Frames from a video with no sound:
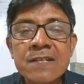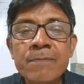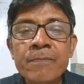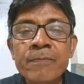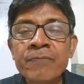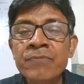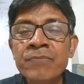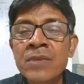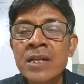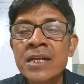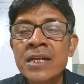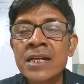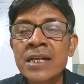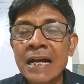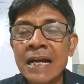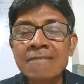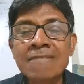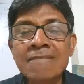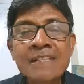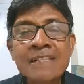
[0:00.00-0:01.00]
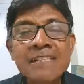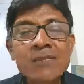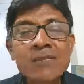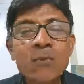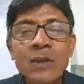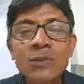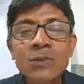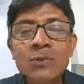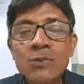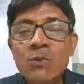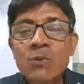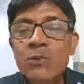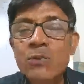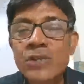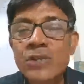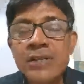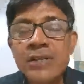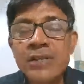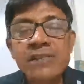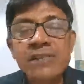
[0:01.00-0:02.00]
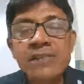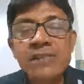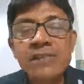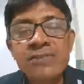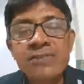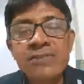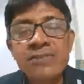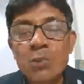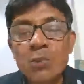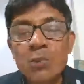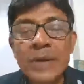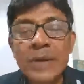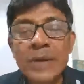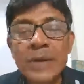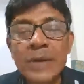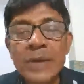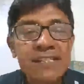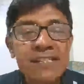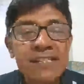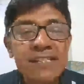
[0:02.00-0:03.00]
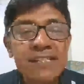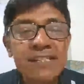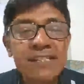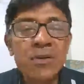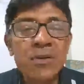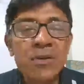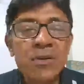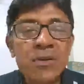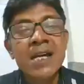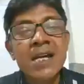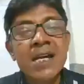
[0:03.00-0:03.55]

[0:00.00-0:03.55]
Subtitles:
2 years first. At least 1 to 2 years